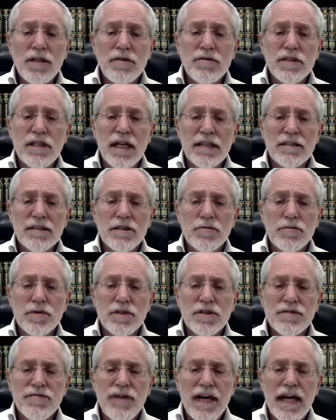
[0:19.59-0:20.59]
utensil
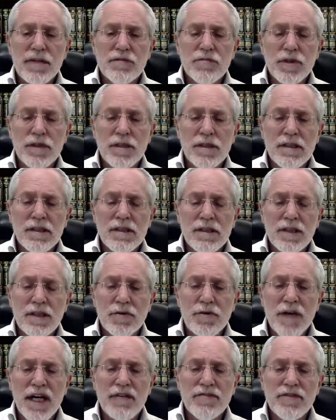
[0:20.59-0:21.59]
was found with these
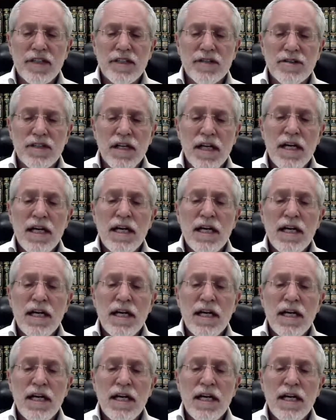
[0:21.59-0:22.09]
engravings,